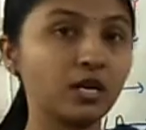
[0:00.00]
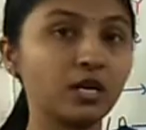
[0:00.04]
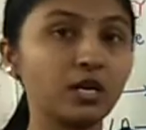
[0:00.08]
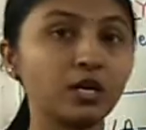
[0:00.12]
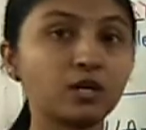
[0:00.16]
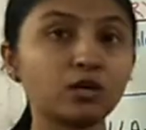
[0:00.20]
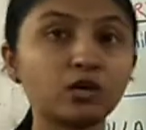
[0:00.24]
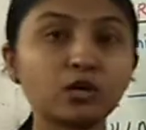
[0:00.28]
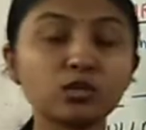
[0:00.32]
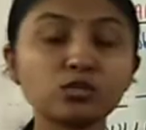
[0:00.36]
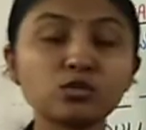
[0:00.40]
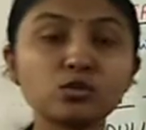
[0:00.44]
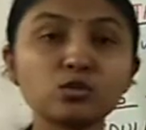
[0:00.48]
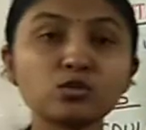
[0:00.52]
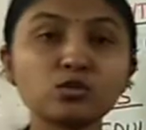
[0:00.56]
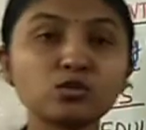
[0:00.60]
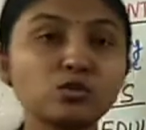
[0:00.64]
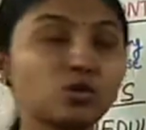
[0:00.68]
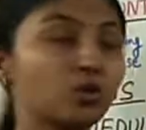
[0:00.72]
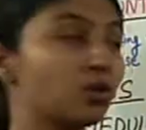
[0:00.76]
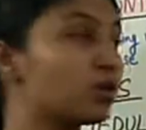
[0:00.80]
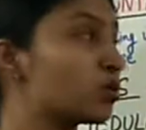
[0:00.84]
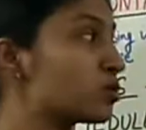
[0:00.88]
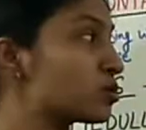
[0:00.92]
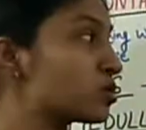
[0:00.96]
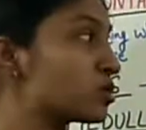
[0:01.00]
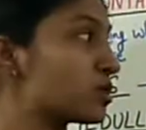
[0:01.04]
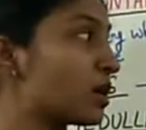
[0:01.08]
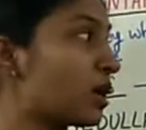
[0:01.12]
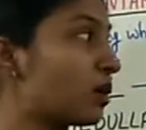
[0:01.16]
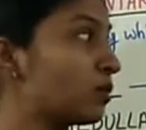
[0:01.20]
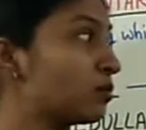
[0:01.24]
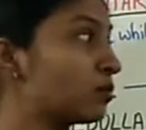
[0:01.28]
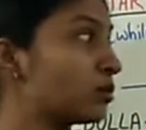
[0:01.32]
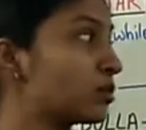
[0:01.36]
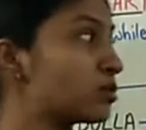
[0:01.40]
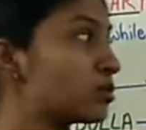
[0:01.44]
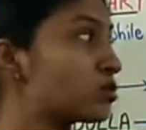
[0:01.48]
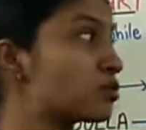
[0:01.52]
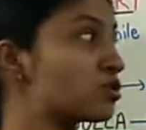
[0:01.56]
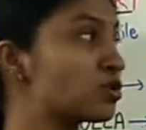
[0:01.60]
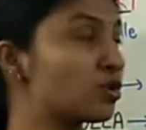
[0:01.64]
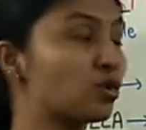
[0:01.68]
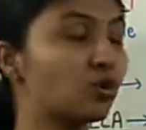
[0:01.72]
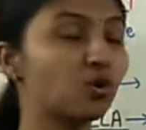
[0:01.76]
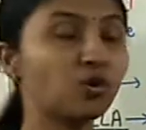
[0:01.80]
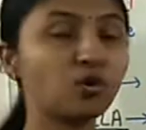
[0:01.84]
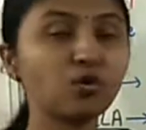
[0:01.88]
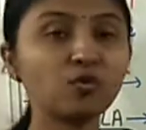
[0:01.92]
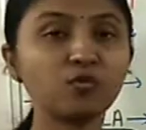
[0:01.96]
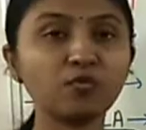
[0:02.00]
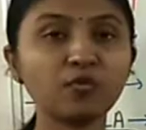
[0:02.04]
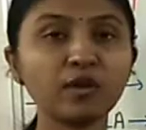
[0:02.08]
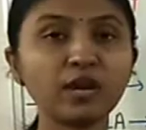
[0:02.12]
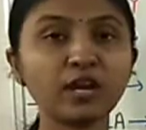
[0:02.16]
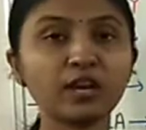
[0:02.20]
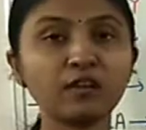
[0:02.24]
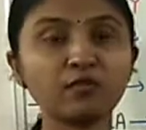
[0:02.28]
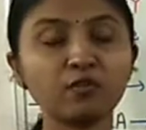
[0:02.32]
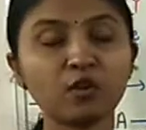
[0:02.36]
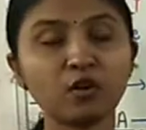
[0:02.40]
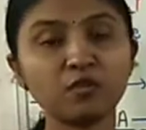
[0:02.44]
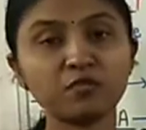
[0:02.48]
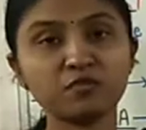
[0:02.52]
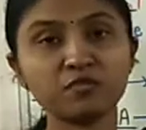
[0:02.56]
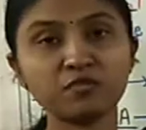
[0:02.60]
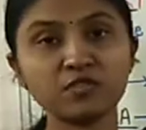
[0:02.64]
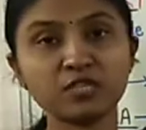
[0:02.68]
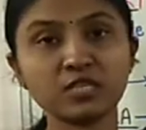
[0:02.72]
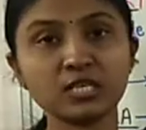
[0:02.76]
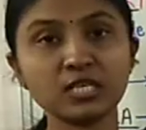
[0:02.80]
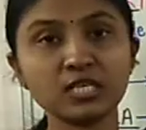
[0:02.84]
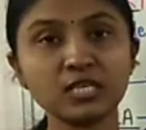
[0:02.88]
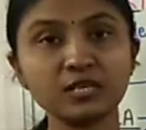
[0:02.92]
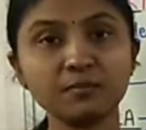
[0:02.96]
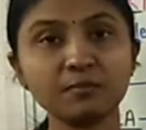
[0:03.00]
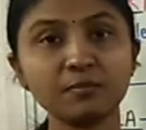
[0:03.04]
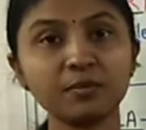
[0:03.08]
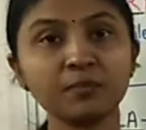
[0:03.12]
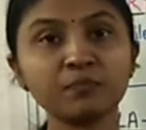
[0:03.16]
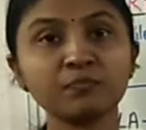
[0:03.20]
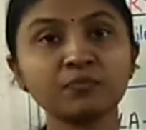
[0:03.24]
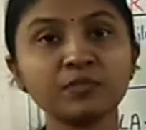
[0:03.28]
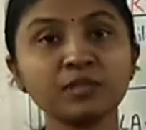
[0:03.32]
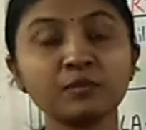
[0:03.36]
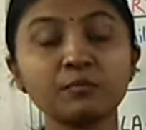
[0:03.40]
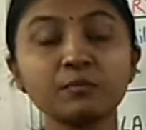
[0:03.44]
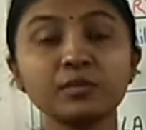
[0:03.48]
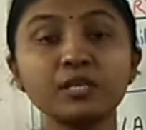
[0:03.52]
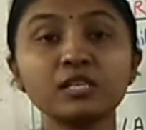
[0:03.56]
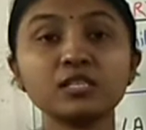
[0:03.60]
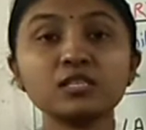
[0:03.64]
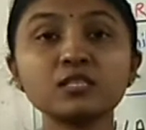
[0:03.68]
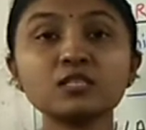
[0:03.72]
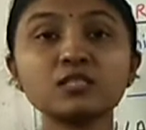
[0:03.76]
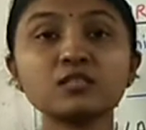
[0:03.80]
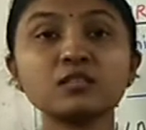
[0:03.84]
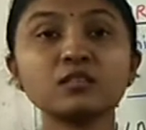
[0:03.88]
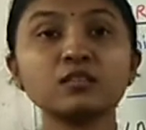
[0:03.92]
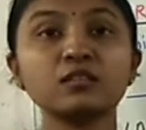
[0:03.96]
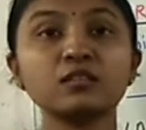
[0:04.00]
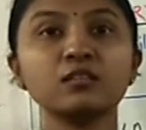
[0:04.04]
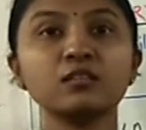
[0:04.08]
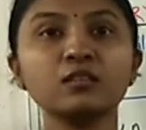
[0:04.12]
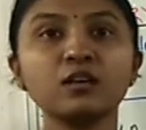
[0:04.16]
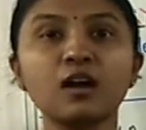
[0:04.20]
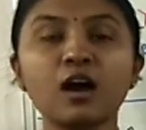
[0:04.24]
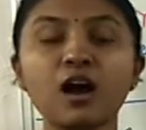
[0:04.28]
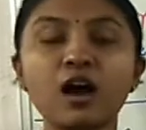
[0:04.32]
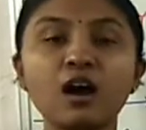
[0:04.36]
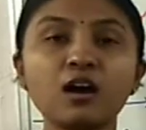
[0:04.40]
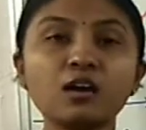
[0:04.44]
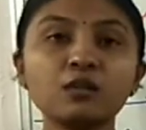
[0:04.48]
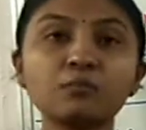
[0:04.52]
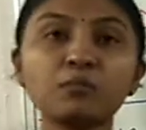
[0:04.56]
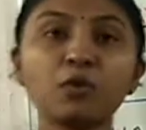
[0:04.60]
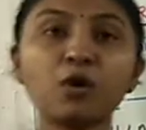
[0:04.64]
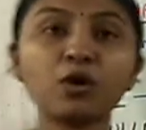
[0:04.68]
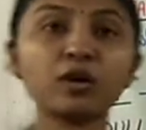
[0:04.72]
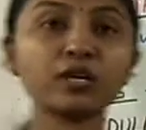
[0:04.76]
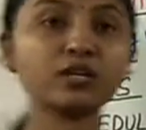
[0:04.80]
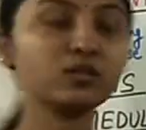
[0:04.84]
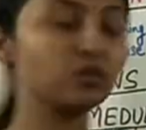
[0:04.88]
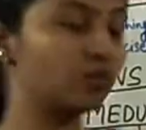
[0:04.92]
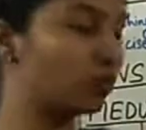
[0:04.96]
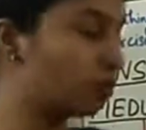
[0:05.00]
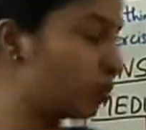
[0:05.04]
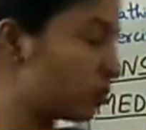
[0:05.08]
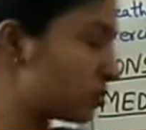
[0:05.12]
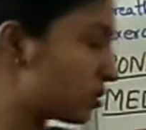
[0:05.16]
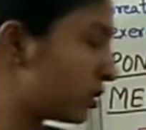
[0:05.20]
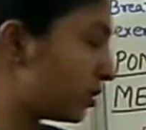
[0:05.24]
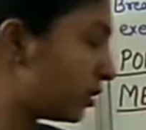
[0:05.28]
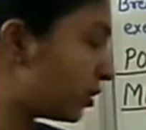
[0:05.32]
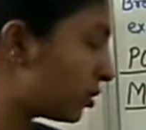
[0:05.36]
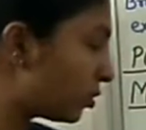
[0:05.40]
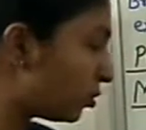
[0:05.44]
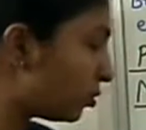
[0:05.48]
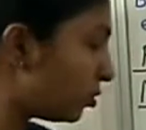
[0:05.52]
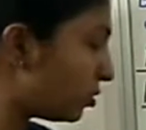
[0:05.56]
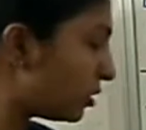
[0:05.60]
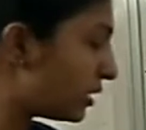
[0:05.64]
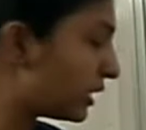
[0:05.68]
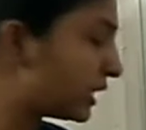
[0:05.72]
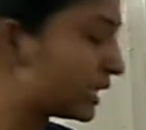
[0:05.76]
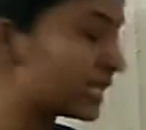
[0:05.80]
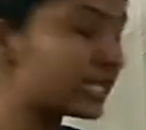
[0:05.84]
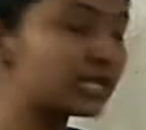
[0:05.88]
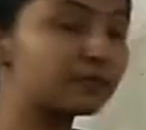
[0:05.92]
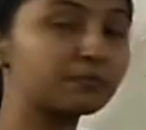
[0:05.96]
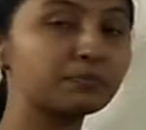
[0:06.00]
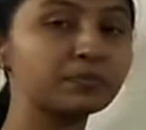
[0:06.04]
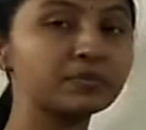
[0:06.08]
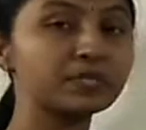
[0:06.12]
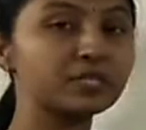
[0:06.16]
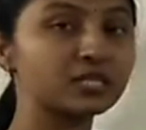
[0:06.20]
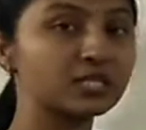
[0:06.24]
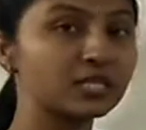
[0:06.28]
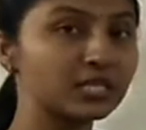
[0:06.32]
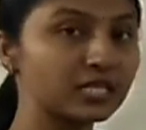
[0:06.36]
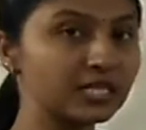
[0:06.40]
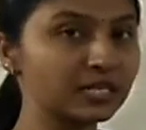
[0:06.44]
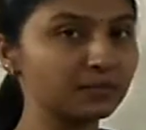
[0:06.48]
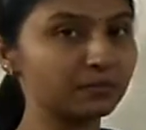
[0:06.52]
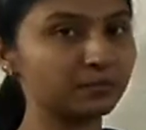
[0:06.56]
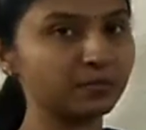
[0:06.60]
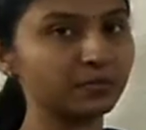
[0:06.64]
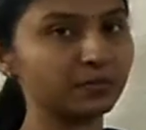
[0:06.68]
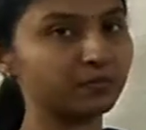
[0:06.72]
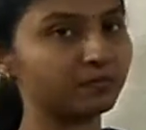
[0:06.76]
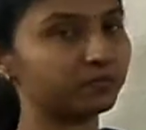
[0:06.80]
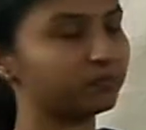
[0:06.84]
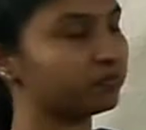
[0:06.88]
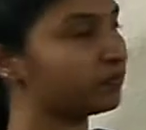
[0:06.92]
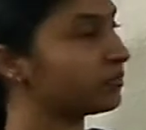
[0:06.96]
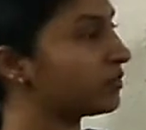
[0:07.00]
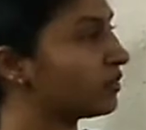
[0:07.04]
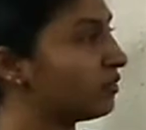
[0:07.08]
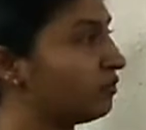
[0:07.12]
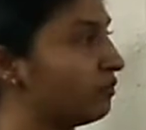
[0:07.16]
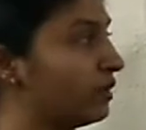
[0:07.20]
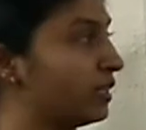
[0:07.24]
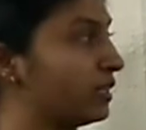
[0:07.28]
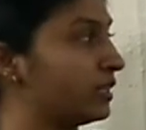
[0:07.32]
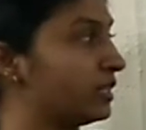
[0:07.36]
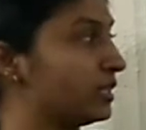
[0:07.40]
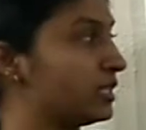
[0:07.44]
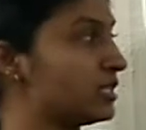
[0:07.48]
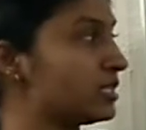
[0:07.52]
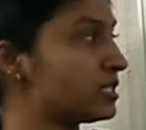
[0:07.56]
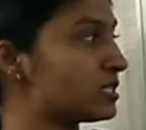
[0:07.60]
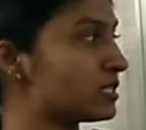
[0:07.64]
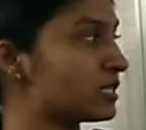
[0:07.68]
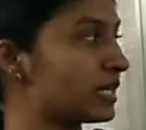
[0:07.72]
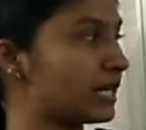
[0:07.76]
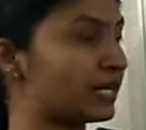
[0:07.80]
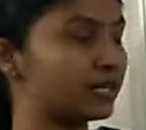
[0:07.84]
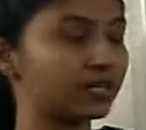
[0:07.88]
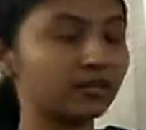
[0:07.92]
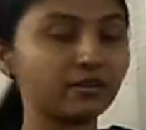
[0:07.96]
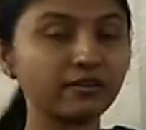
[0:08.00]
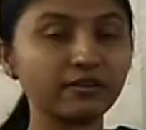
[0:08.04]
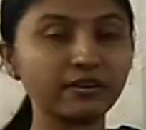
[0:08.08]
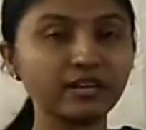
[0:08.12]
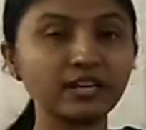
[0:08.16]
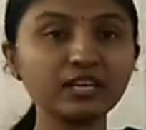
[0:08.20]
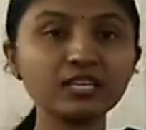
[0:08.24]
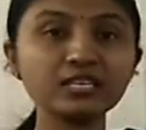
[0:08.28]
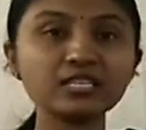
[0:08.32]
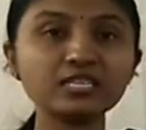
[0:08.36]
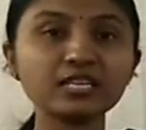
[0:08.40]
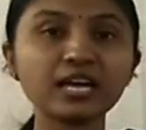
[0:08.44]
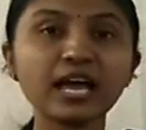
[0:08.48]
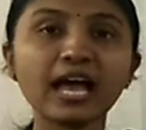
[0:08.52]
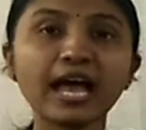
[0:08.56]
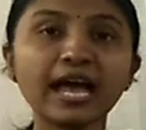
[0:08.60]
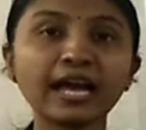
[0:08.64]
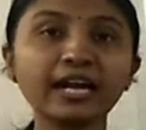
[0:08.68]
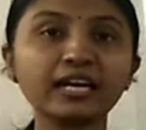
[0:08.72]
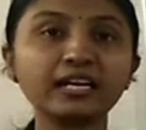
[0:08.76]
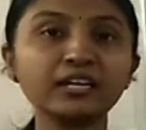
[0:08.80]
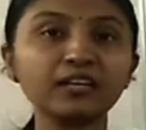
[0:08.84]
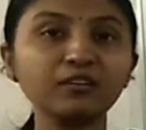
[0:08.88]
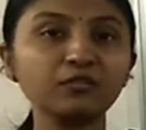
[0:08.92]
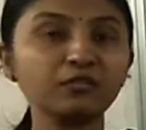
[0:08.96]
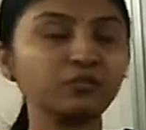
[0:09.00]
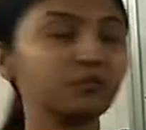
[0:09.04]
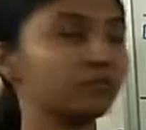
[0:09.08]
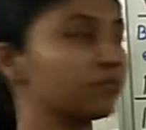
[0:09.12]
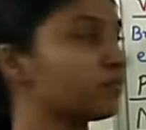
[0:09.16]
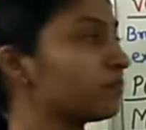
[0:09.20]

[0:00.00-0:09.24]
It also slows down the slow wave of sleep, means our body goes into deep sleep when this center is active.